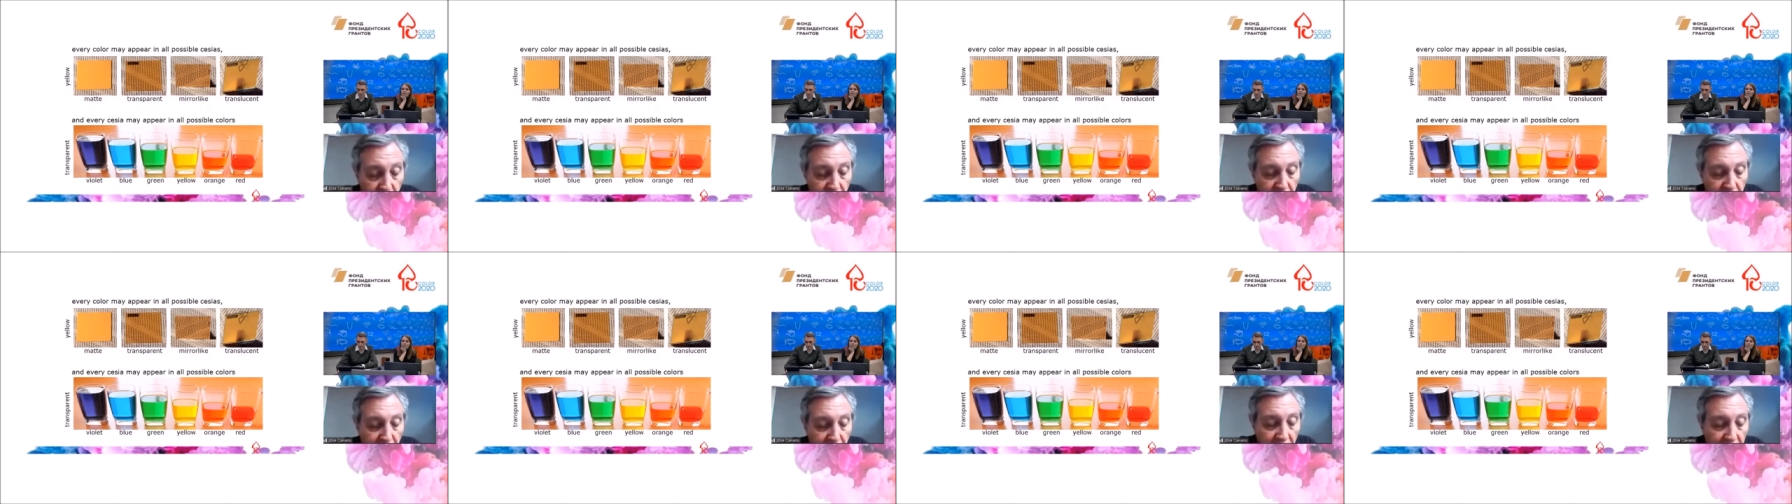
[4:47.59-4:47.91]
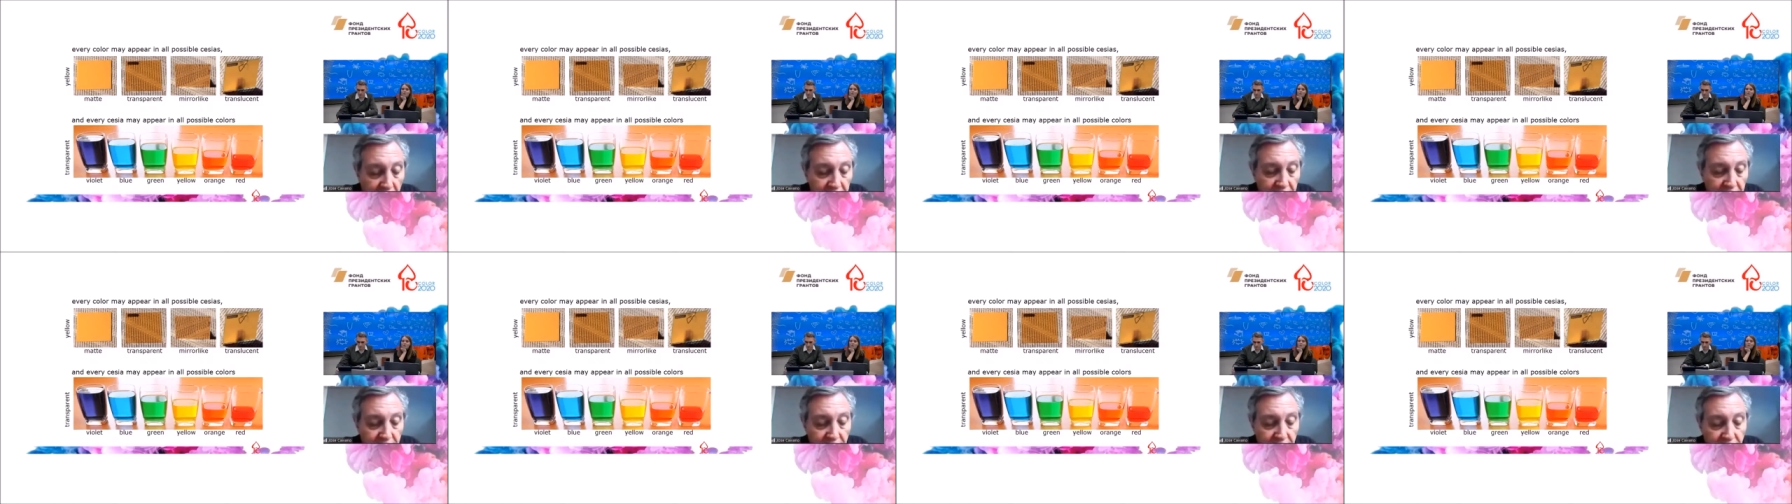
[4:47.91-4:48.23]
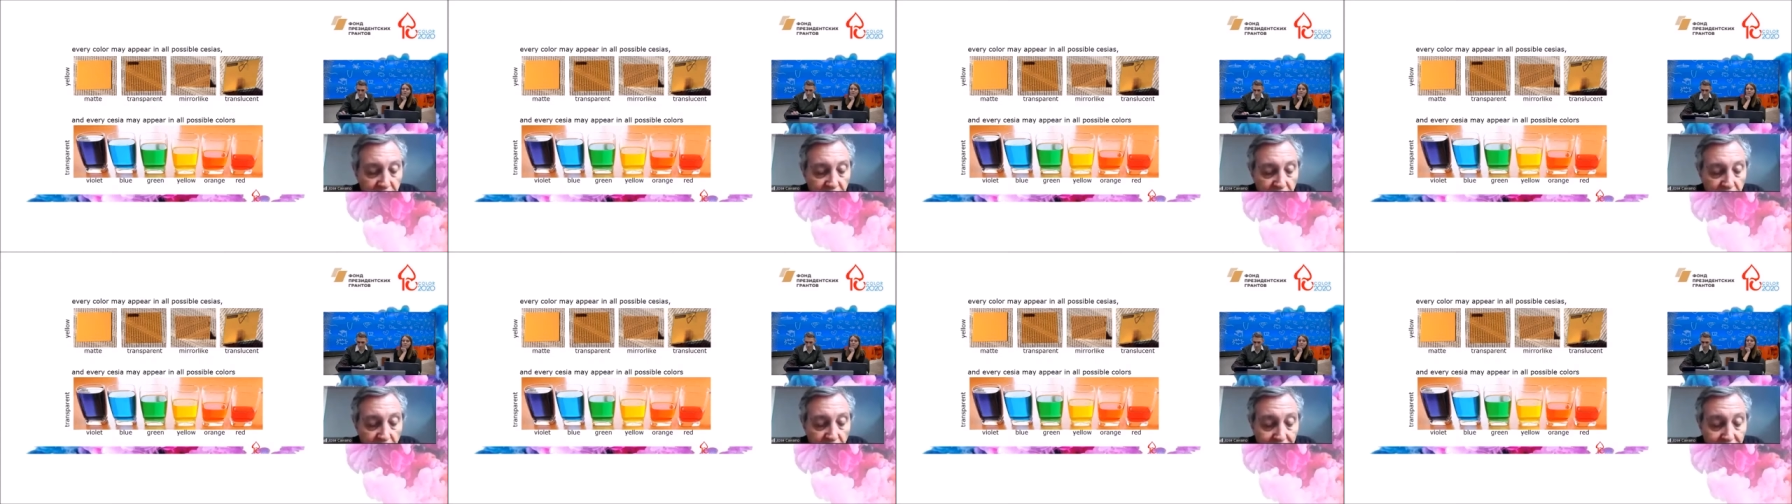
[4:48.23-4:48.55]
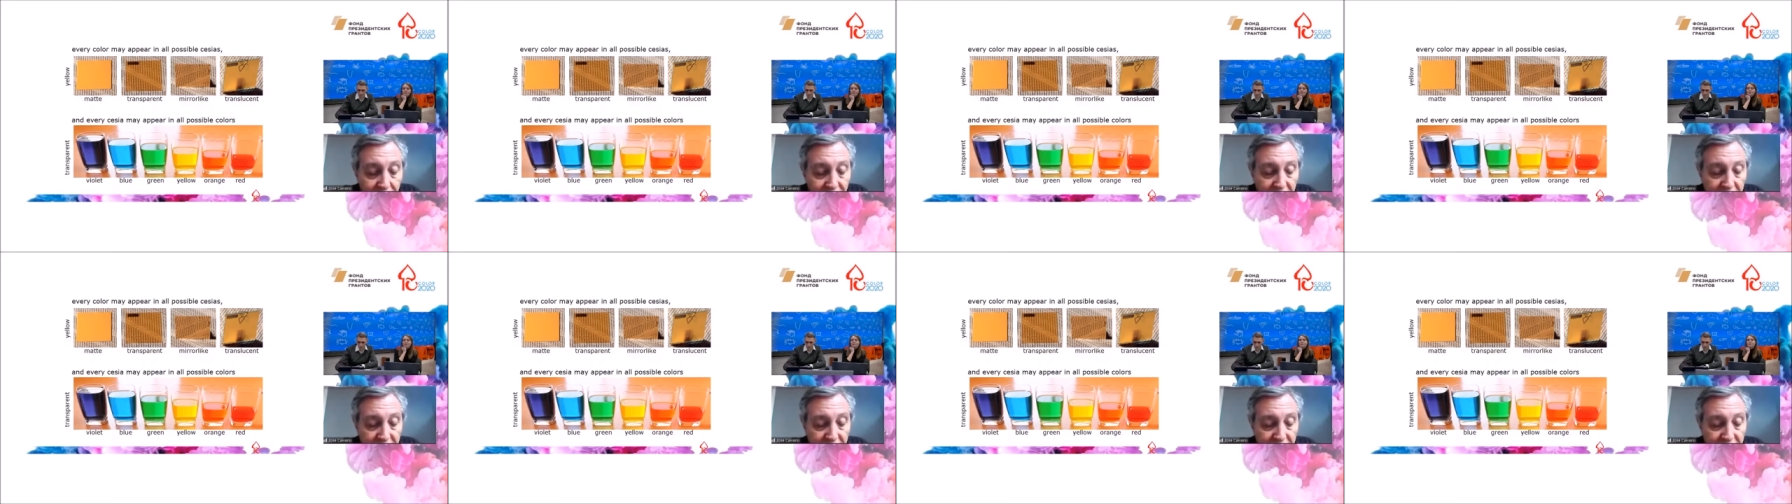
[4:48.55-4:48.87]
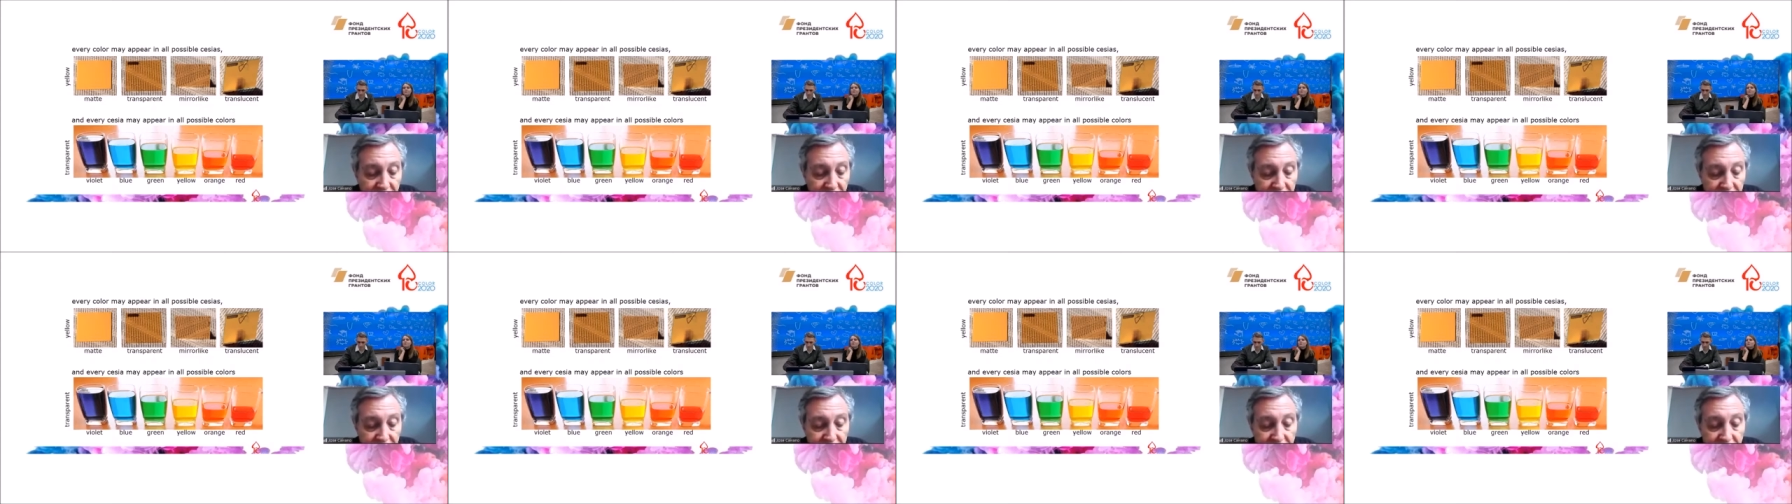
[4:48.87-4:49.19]
And every
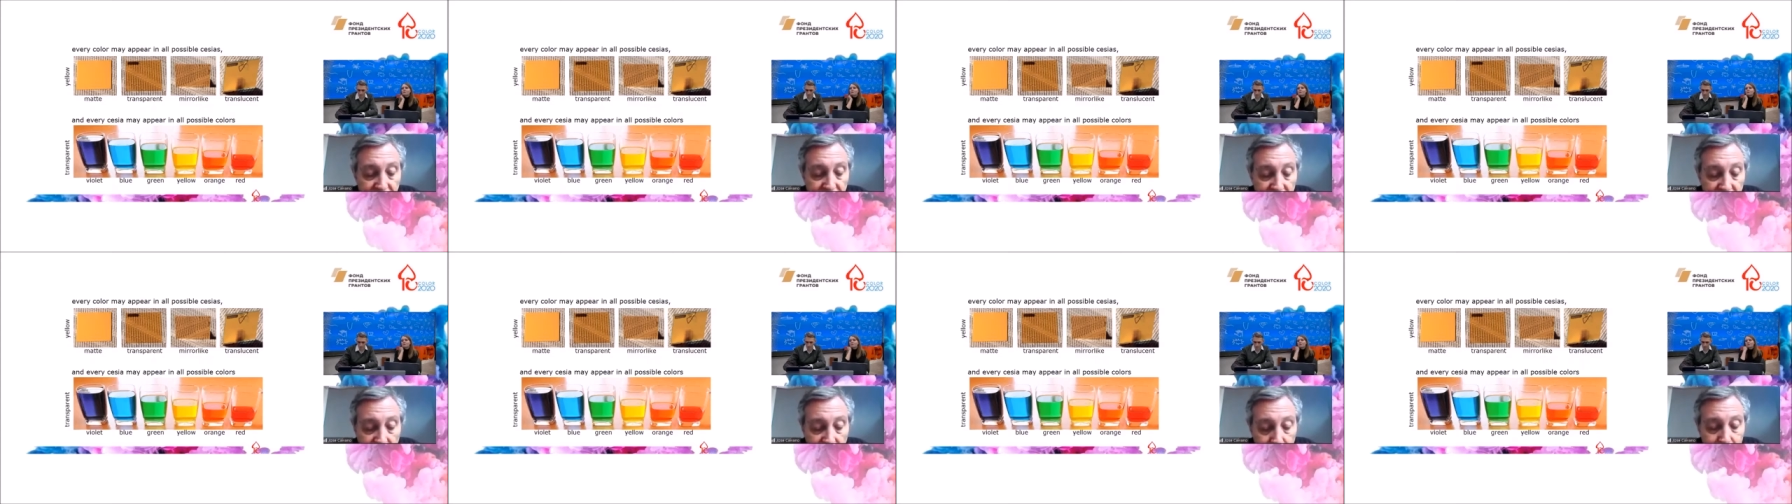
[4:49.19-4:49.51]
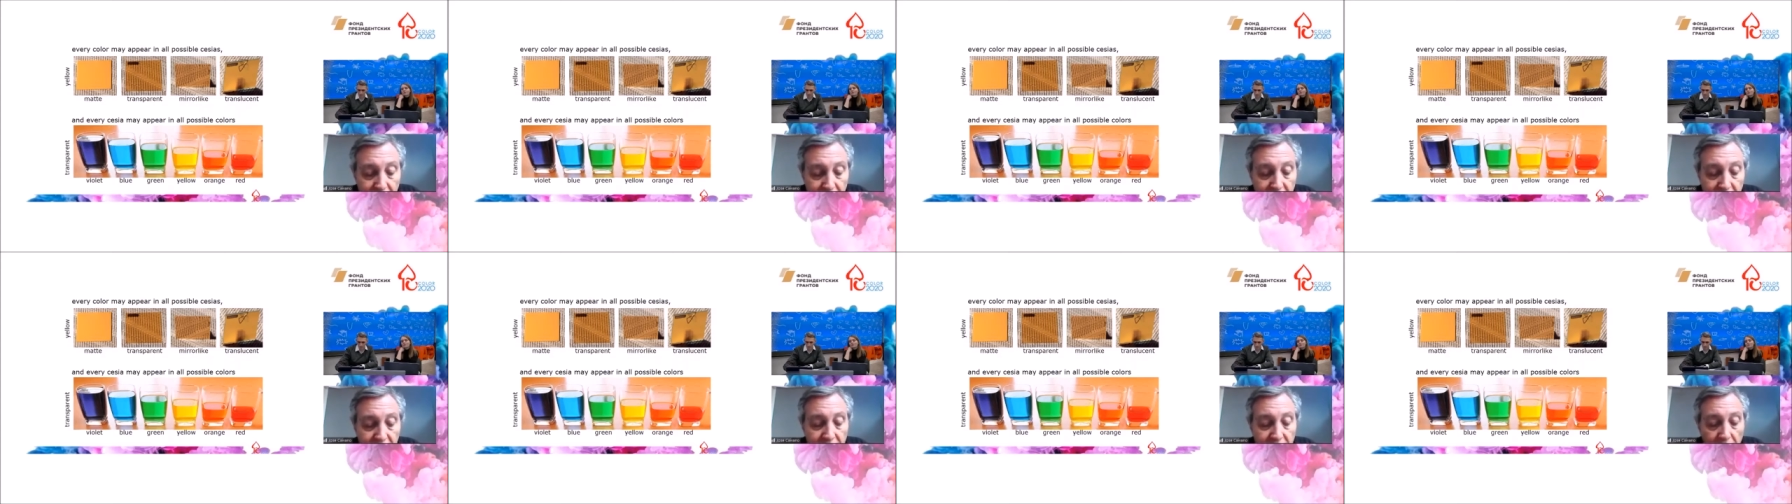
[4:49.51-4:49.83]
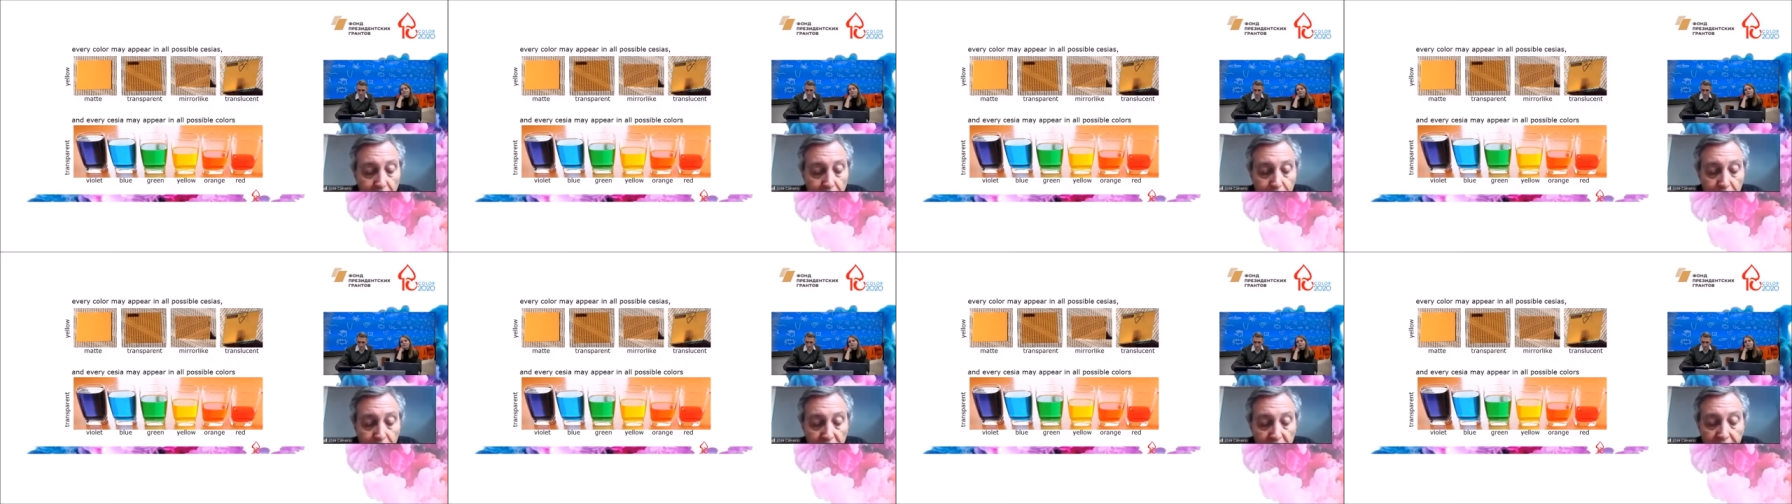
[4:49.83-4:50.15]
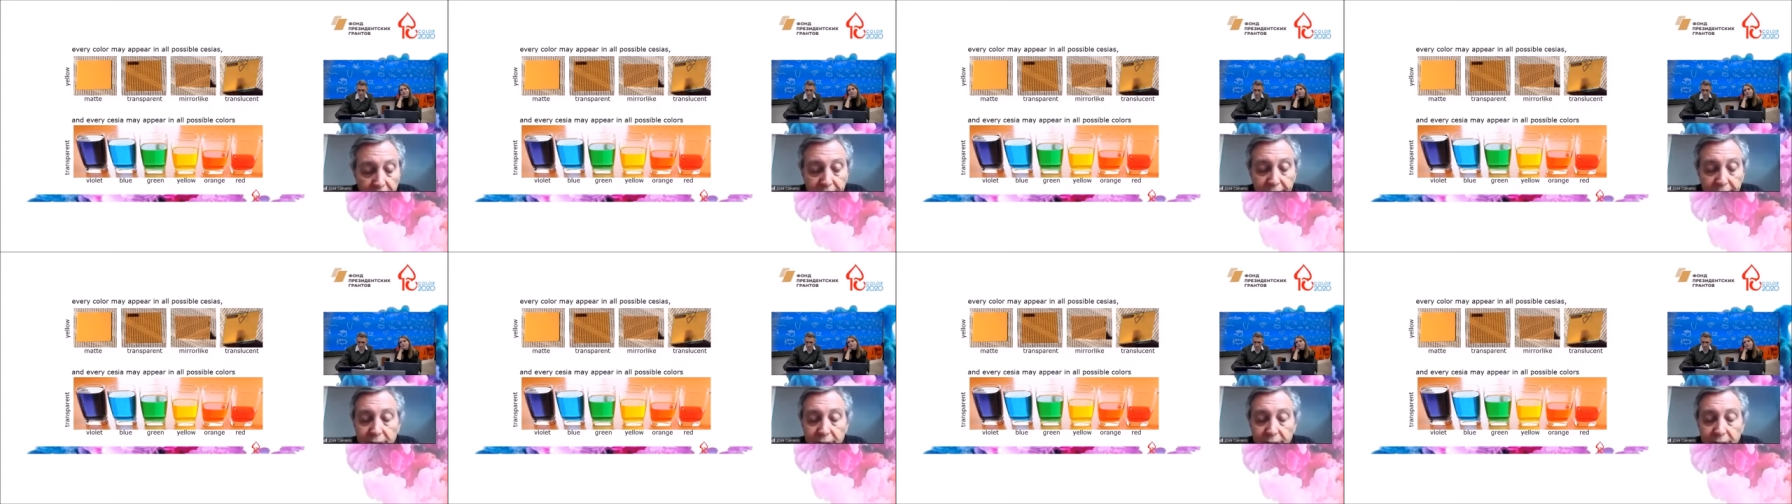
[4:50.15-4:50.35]
cesia may appear